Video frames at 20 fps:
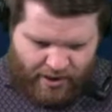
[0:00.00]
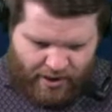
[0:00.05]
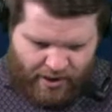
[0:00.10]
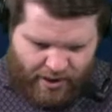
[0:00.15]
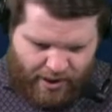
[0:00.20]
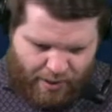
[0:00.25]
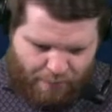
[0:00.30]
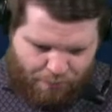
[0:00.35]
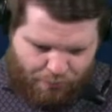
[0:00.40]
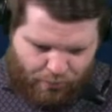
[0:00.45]

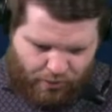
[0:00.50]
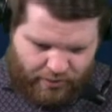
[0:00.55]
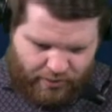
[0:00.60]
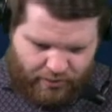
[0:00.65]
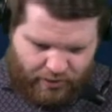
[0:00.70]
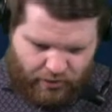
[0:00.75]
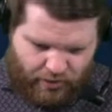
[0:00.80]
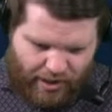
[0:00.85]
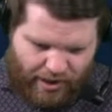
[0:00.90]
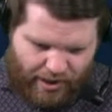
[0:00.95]

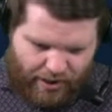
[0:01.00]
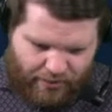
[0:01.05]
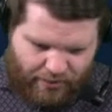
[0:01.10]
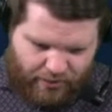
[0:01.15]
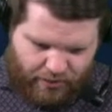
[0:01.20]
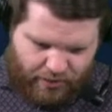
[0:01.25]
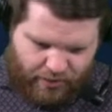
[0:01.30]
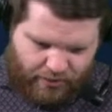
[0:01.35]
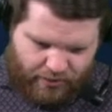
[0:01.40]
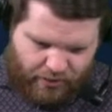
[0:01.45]
putting
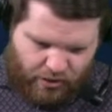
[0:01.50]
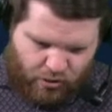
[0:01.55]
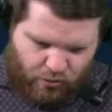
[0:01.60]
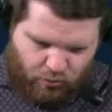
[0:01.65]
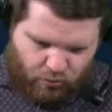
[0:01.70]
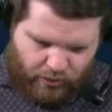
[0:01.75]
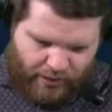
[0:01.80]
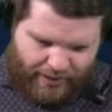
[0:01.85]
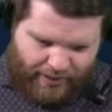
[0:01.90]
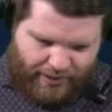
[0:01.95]
the
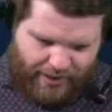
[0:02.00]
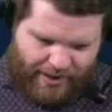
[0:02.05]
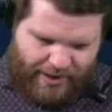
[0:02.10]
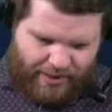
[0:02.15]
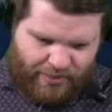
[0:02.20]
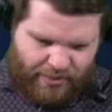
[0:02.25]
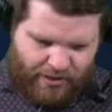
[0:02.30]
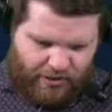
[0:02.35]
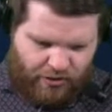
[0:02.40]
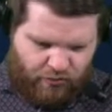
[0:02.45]
new link
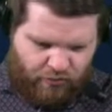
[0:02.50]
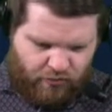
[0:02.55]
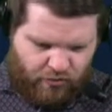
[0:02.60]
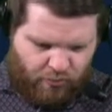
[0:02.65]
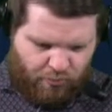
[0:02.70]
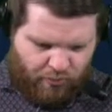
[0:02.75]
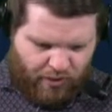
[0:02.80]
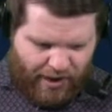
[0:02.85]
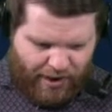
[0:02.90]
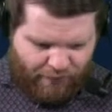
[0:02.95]
in the
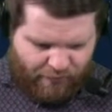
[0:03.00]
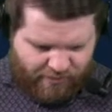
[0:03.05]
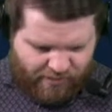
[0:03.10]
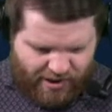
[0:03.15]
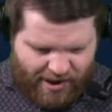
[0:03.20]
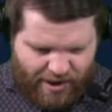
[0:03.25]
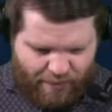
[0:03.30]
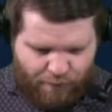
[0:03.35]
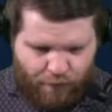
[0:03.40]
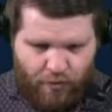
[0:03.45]
YouTube live
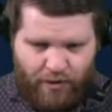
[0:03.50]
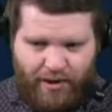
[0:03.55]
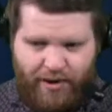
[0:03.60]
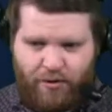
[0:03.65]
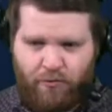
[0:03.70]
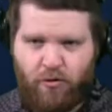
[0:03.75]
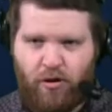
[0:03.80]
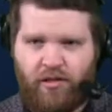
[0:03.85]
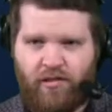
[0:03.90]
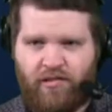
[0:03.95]
chat for
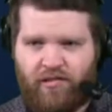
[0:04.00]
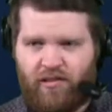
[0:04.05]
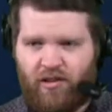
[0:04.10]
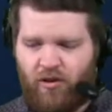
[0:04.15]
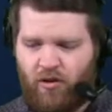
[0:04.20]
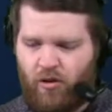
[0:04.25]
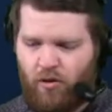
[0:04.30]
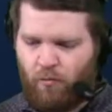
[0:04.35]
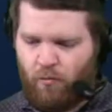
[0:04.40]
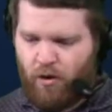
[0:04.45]
anyone
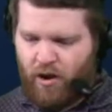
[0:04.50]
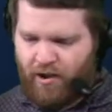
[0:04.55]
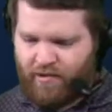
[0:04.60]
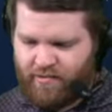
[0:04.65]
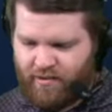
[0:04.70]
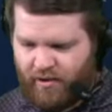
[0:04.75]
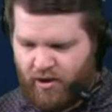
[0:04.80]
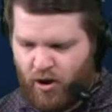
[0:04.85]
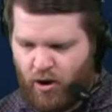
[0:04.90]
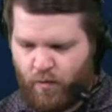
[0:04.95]
still
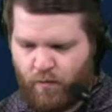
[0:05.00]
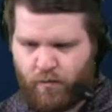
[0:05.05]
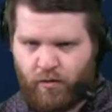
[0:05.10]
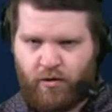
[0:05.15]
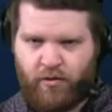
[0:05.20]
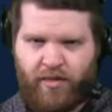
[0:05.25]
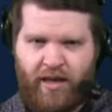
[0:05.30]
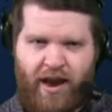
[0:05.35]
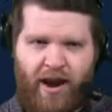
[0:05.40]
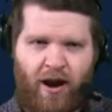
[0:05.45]
watching
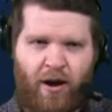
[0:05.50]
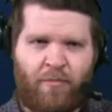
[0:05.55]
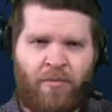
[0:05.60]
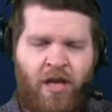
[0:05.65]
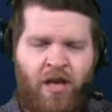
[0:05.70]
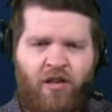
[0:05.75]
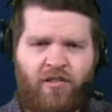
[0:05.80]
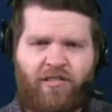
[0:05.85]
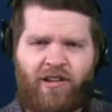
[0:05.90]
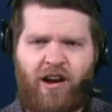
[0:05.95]
over there.
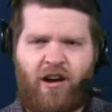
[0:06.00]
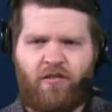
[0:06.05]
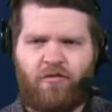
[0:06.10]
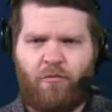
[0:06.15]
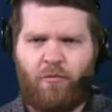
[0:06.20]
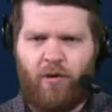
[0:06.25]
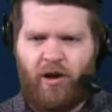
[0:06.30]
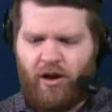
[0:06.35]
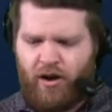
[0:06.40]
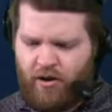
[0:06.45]
So here's
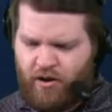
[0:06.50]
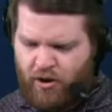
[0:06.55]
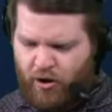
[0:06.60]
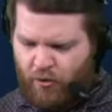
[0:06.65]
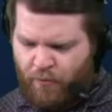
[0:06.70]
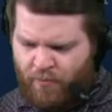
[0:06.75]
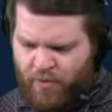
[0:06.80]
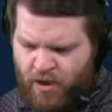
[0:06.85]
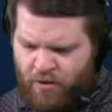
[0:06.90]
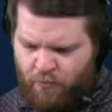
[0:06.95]
what we're going to
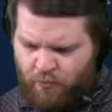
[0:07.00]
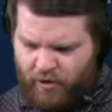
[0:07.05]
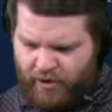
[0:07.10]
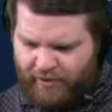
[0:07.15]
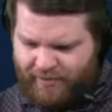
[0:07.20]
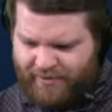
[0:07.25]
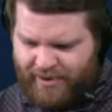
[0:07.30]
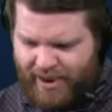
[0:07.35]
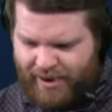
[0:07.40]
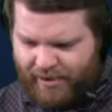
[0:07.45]
do. We're
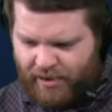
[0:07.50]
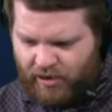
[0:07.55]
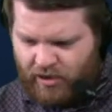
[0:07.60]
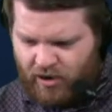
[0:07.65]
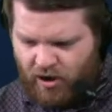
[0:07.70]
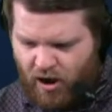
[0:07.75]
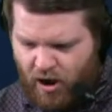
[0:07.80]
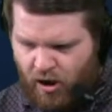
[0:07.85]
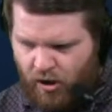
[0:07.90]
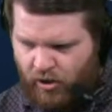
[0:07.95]
going to take a
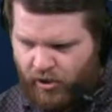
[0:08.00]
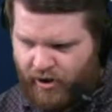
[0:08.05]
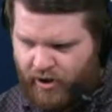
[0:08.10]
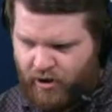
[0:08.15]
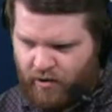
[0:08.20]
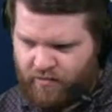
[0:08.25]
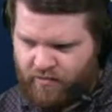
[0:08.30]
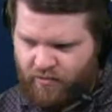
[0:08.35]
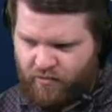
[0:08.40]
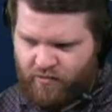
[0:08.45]
call
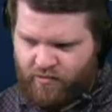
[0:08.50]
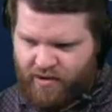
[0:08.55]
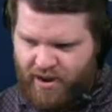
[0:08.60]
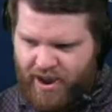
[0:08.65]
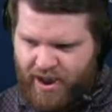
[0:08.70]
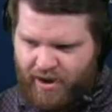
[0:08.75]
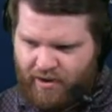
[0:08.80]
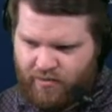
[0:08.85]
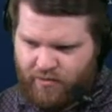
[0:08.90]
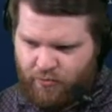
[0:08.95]
here. So
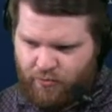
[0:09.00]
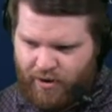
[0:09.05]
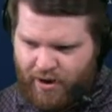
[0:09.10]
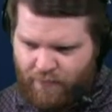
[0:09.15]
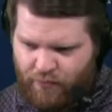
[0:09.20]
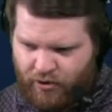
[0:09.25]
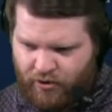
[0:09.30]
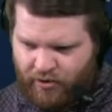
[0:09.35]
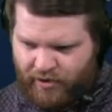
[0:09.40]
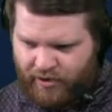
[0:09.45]
Jack, do
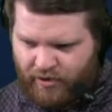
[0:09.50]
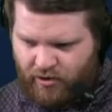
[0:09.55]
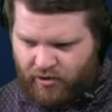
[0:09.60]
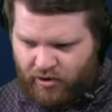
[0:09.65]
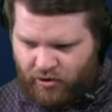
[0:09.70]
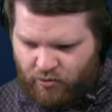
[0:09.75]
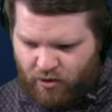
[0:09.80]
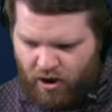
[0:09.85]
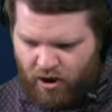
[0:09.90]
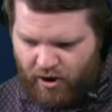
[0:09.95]
whatever you need to
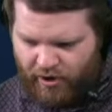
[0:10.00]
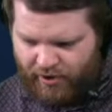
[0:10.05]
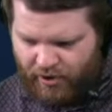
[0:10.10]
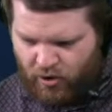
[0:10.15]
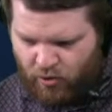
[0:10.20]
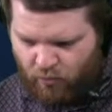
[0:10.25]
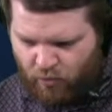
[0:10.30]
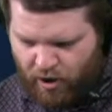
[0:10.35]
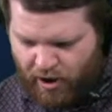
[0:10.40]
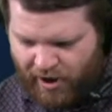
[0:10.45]
do
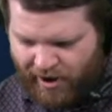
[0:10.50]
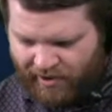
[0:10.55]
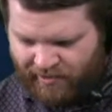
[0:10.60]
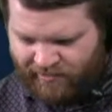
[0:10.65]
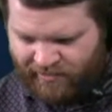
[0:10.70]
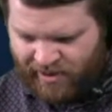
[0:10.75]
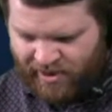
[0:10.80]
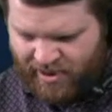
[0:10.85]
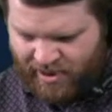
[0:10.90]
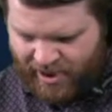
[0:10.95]

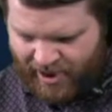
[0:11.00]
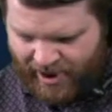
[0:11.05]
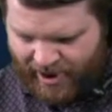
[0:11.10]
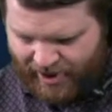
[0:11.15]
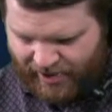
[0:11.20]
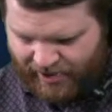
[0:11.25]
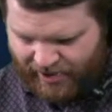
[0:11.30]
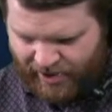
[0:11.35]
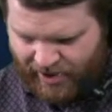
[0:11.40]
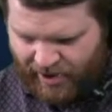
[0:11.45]
audio-wise,
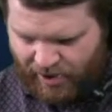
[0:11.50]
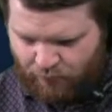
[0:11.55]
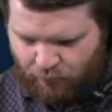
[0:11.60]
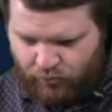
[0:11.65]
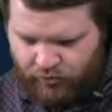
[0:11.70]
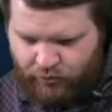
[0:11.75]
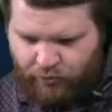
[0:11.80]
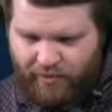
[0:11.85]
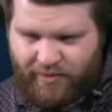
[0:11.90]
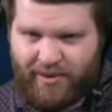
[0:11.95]
and
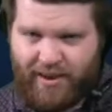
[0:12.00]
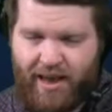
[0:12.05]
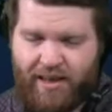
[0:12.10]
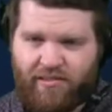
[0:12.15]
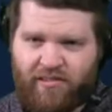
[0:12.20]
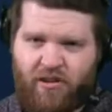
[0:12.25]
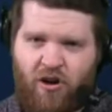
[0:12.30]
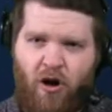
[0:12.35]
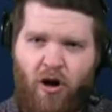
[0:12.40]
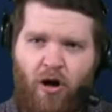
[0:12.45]
we'll do a
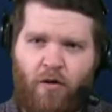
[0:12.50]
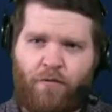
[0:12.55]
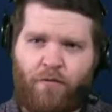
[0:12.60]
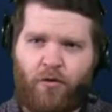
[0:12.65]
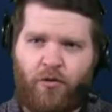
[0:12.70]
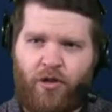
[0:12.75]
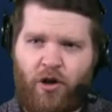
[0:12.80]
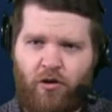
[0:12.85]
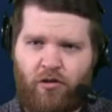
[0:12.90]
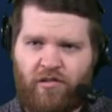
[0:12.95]
test call
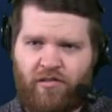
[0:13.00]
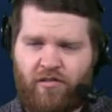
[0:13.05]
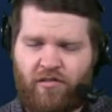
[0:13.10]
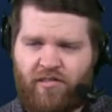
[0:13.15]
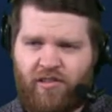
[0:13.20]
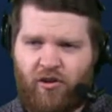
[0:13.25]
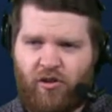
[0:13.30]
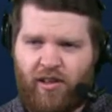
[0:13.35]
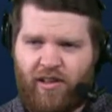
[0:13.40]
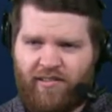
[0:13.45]
for those
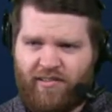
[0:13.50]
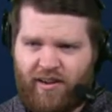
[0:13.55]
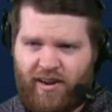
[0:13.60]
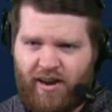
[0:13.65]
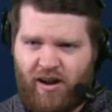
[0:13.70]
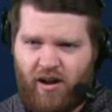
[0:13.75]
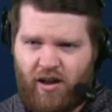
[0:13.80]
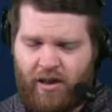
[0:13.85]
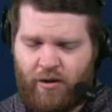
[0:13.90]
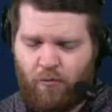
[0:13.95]
still
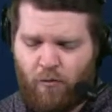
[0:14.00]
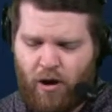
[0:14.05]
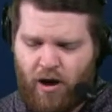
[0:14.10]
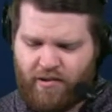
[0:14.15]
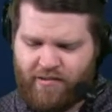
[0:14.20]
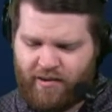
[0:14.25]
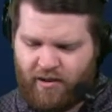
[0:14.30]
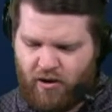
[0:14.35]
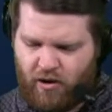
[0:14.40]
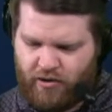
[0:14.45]
listening and
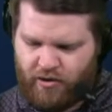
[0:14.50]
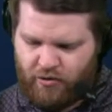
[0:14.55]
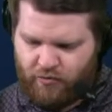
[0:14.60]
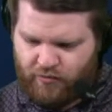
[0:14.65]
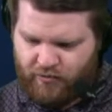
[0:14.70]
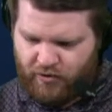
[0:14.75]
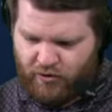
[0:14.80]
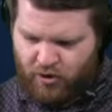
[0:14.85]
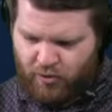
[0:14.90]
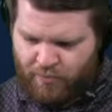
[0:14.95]
watching on
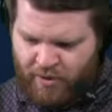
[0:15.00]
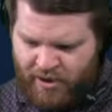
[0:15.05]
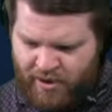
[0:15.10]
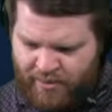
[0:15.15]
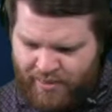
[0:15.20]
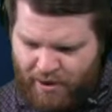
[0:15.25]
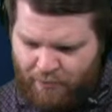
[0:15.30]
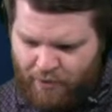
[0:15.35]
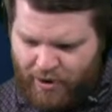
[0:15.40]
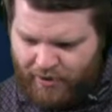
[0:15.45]
YouTube.
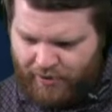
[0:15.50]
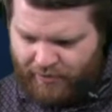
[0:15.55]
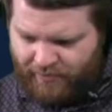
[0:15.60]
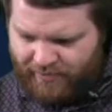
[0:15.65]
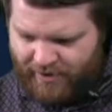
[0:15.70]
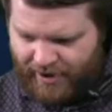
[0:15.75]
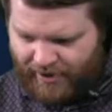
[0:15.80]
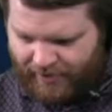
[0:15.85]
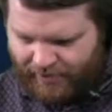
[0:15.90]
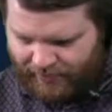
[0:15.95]
That way you can
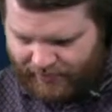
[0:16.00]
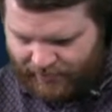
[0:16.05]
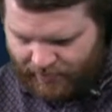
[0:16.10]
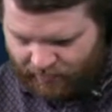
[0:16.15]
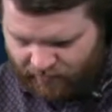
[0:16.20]
take in the